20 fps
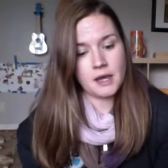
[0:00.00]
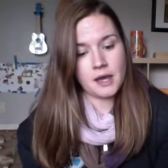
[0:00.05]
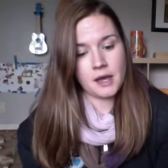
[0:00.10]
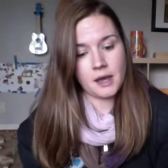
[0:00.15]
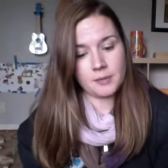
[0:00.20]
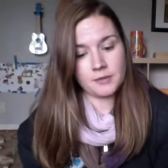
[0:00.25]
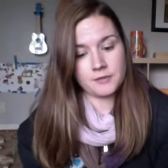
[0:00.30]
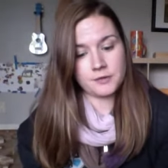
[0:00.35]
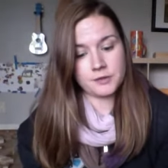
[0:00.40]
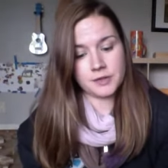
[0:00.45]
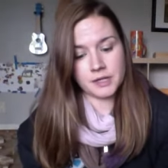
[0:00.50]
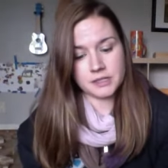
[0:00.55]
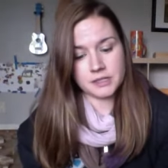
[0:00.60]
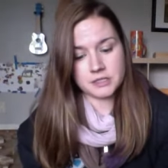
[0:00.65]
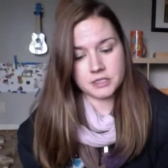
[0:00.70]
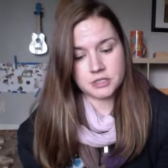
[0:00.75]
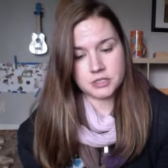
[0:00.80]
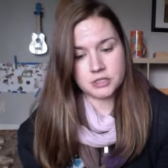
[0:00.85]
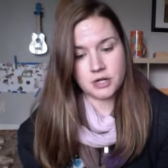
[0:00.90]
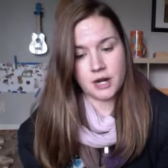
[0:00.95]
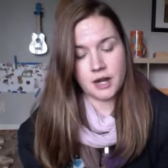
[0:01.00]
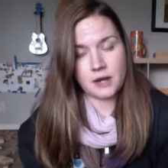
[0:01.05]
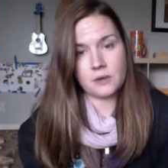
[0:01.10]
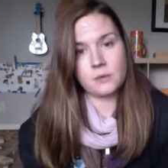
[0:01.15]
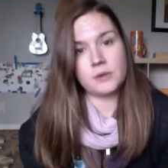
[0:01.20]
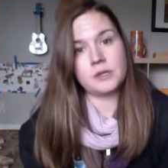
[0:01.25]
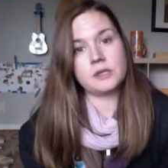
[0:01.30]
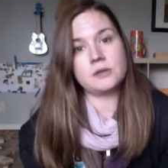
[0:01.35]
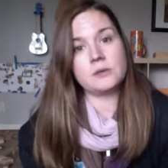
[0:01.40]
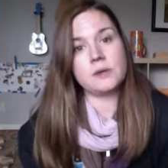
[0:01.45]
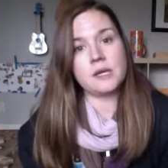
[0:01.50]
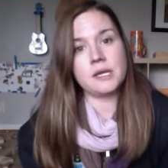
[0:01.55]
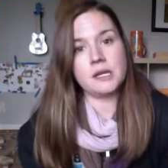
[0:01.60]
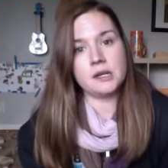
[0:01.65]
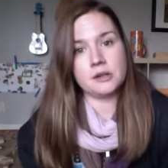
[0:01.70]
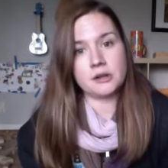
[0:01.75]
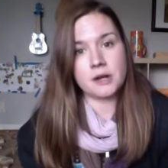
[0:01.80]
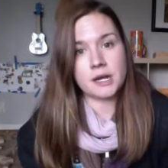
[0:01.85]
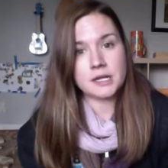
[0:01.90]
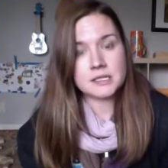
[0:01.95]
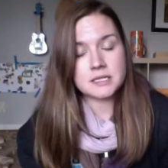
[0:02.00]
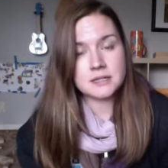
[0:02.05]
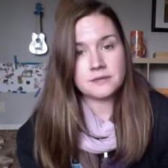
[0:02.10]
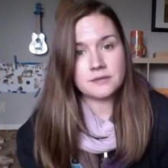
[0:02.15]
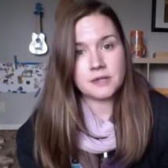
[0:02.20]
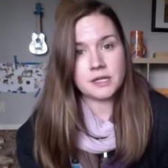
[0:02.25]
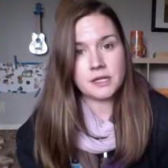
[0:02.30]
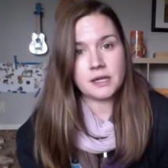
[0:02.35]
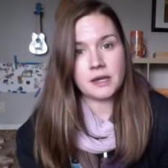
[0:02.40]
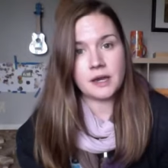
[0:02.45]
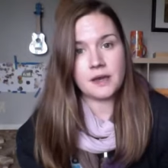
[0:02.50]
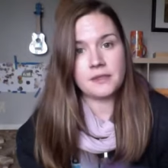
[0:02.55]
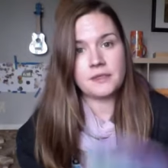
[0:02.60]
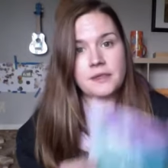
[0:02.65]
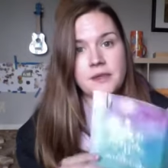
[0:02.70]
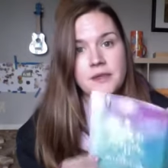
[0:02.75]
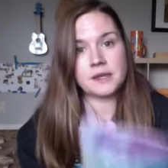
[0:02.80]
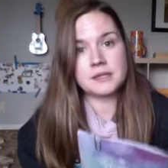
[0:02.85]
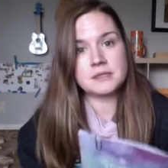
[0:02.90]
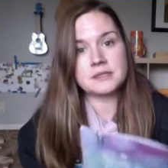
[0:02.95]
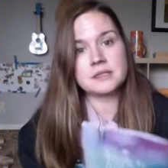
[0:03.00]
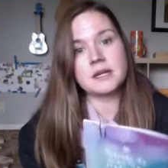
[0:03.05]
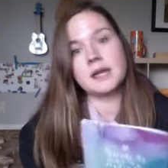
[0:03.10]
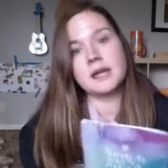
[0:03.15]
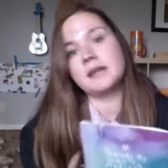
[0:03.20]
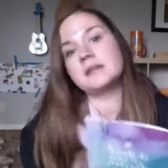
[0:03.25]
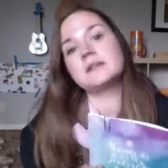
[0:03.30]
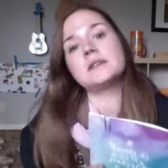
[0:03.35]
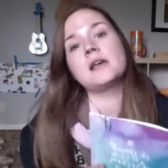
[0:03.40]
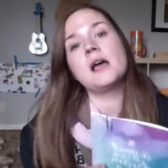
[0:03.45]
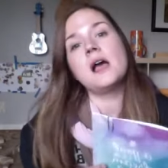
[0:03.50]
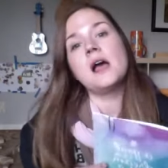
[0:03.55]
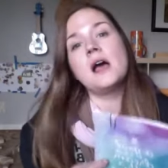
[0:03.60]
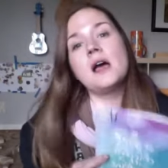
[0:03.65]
if you like to track what you eat in your activity, I think it's nice.